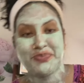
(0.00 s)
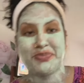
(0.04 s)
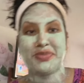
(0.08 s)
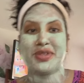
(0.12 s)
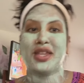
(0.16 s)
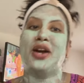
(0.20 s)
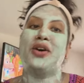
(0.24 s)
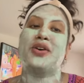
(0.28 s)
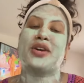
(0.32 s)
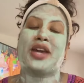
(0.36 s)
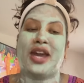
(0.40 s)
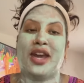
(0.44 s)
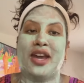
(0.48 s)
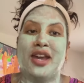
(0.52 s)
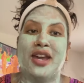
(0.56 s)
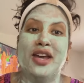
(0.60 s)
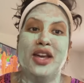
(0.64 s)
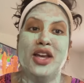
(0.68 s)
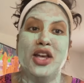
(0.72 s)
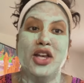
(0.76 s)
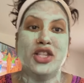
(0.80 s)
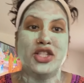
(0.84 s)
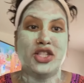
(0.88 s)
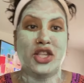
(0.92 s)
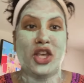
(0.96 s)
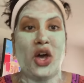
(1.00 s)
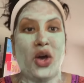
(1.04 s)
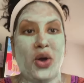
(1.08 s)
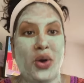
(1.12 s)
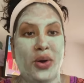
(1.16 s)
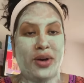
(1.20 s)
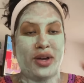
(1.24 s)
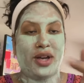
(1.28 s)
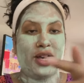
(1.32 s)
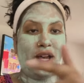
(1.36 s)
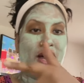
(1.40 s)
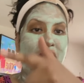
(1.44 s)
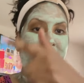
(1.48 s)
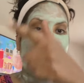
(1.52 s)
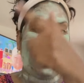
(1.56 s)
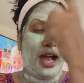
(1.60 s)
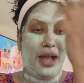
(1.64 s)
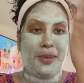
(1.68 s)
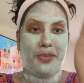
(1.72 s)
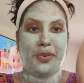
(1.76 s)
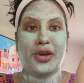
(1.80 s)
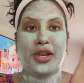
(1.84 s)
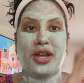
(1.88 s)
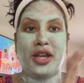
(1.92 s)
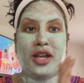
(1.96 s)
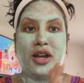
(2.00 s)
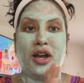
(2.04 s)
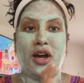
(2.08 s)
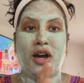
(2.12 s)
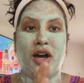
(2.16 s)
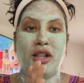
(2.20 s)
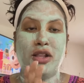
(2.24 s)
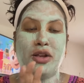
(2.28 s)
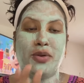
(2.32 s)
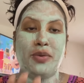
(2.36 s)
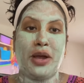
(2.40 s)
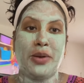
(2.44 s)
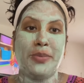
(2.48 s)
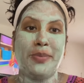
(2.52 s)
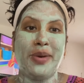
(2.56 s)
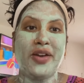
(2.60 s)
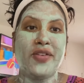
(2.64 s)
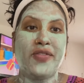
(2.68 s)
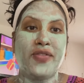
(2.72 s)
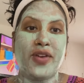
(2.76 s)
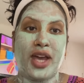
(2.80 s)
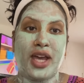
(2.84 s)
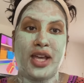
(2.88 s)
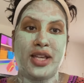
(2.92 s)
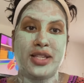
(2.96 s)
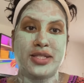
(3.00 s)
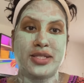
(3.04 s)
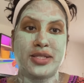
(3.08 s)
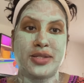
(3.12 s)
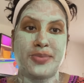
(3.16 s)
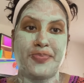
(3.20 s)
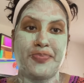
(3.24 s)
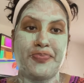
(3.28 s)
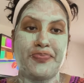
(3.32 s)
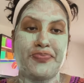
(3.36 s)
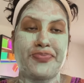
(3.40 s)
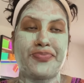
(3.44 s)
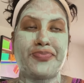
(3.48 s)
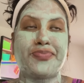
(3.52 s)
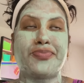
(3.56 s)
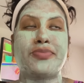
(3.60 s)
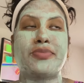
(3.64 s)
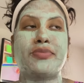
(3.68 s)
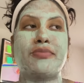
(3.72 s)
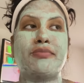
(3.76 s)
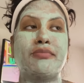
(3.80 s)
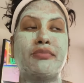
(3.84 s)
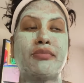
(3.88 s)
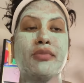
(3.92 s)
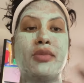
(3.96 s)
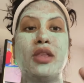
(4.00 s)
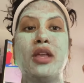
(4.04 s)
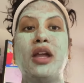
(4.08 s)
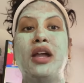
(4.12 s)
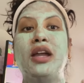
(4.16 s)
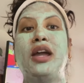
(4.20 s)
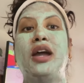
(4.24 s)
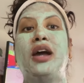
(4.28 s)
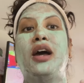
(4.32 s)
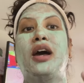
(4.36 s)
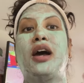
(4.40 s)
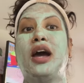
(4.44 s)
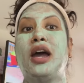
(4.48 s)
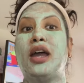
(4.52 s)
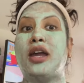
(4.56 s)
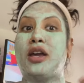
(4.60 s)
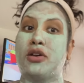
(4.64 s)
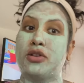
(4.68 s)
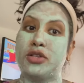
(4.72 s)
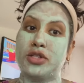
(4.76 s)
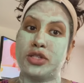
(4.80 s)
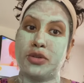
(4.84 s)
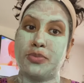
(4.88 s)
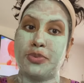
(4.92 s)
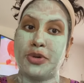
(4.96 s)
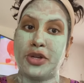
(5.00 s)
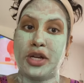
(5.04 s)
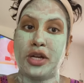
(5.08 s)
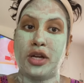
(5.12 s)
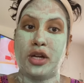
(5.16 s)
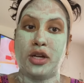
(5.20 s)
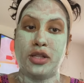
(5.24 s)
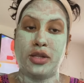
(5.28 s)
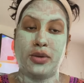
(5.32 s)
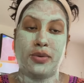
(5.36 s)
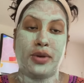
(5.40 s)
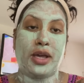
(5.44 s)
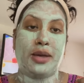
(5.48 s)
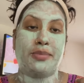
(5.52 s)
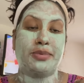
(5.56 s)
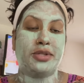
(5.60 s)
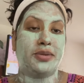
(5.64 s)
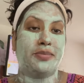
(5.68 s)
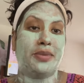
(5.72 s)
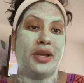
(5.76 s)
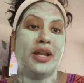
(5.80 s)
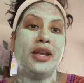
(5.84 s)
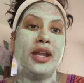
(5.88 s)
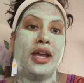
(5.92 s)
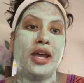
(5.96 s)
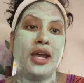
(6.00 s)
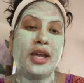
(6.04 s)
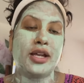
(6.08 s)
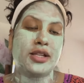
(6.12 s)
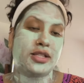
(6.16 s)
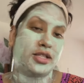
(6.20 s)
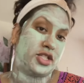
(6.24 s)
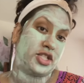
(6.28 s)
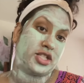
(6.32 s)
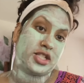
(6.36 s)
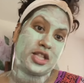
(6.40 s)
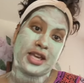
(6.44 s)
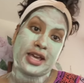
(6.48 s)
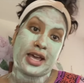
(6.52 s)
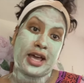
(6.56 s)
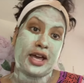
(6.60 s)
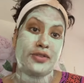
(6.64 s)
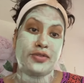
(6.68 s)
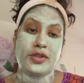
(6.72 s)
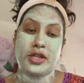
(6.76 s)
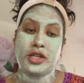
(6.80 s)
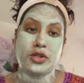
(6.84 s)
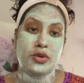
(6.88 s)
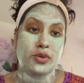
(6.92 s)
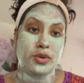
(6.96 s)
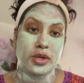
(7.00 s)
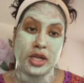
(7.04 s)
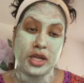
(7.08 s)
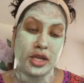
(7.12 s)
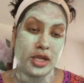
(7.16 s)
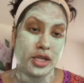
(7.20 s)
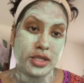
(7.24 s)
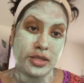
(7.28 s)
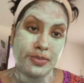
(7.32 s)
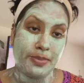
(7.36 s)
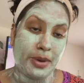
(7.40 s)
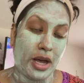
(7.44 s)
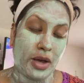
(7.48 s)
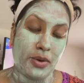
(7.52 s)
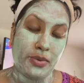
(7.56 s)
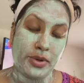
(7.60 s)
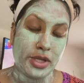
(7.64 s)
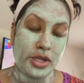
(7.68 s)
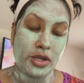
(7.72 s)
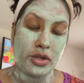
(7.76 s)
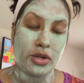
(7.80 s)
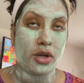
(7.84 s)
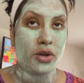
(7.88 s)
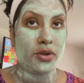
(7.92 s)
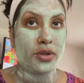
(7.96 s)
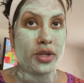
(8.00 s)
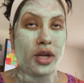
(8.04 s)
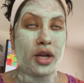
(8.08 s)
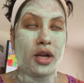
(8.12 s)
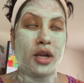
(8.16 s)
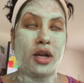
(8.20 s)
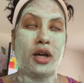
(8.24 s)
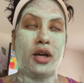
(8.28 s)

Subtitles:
Okay, so I put it all around my face. I also put it all the way up to my neck, just like how they do it in a spa when you go there.